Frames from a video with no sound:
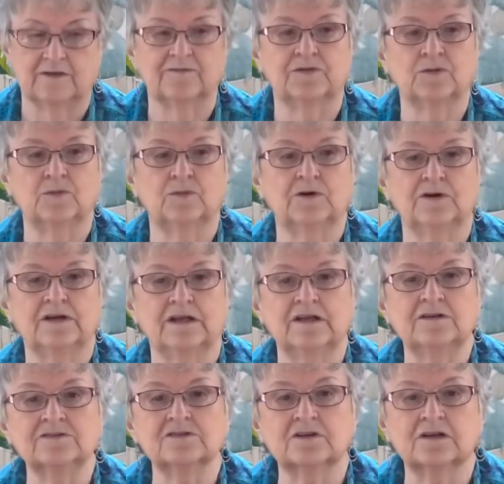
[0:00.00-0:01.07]
if the word
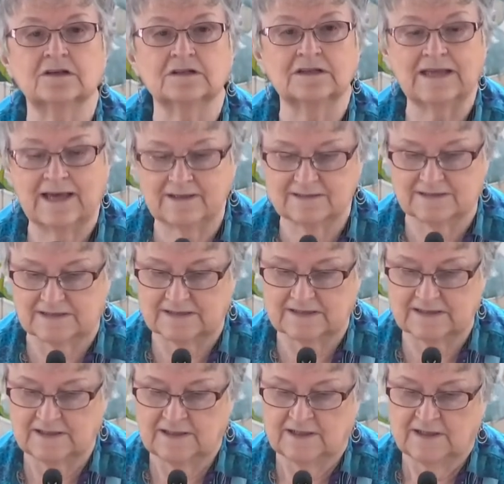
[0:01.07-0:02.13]
intergalactic